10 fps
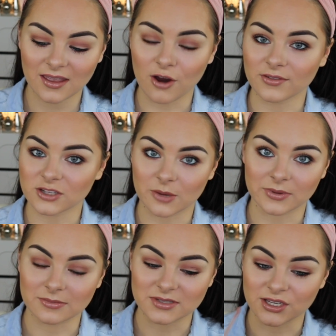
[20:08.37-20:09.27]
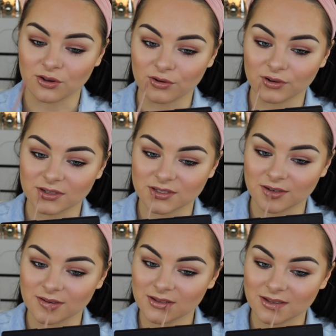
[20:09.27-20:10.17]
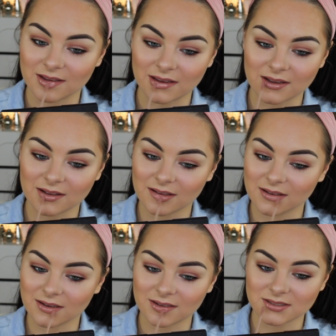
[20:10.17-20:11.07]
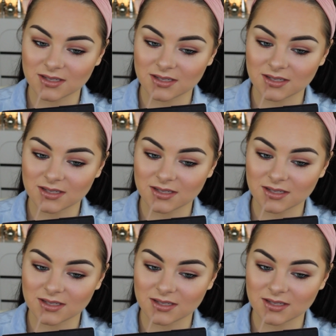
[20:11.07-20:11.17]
Over the top of lipstick or on its own, like, I